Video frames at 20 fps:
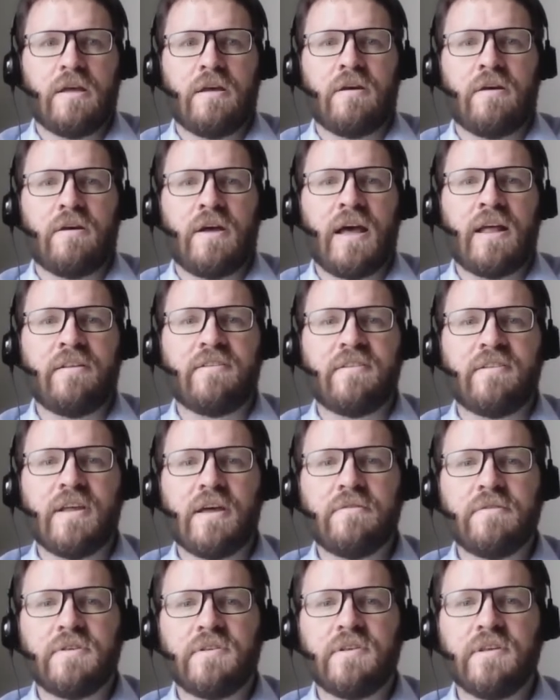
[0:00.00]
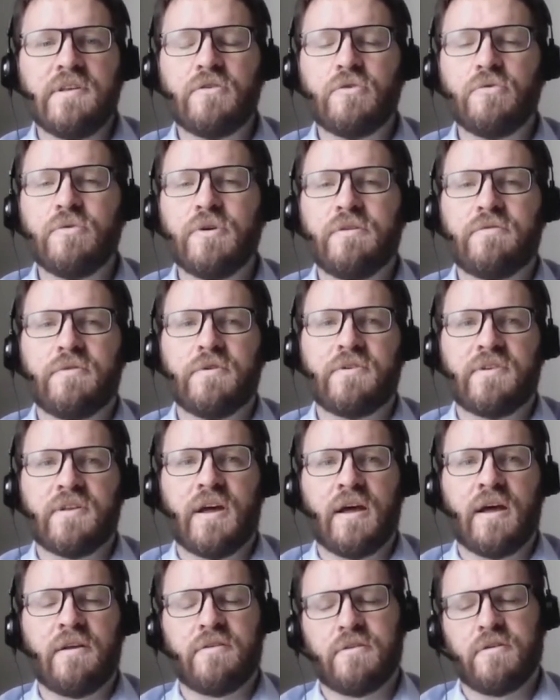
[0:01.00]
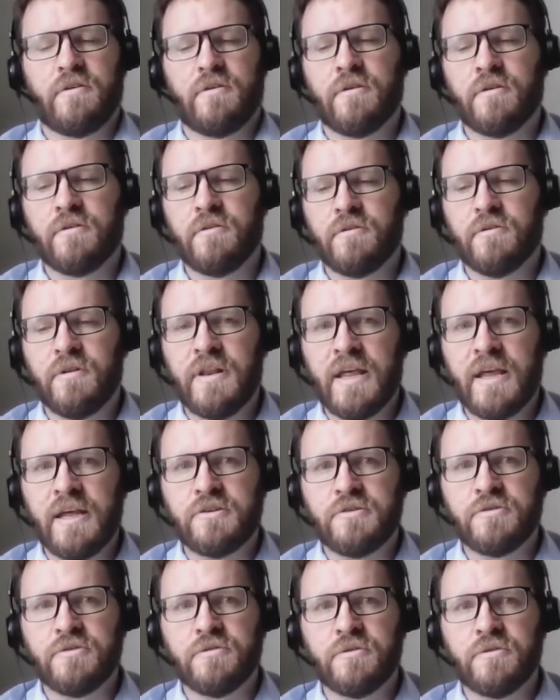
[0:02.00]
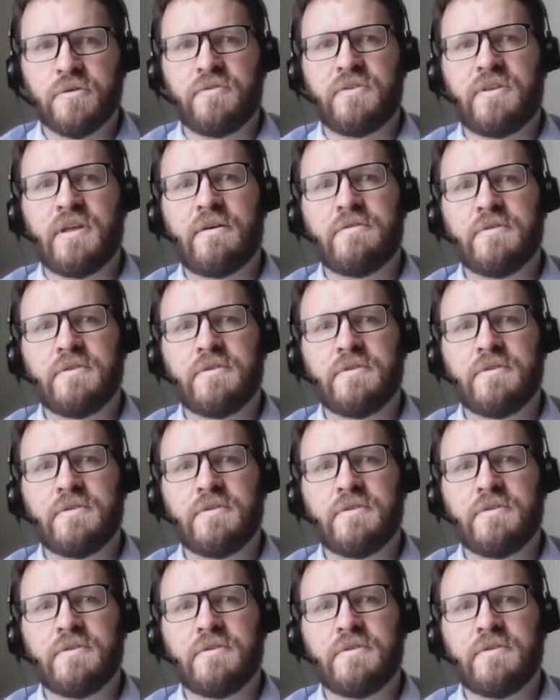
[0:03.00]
and services to emphasize on the nature of